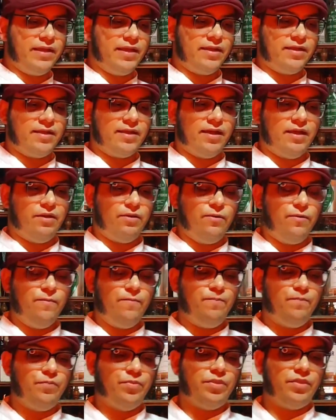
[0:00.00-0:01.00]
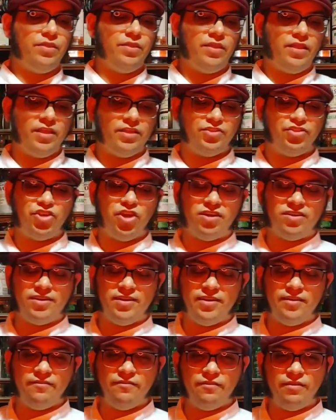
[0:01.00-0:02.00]
cacao, the
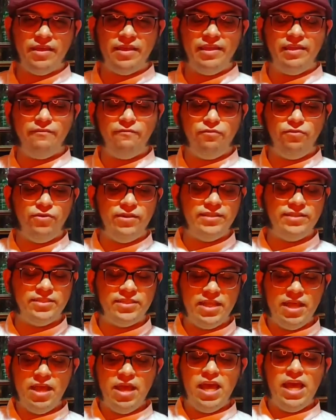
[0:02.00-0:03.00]
chocolate influence,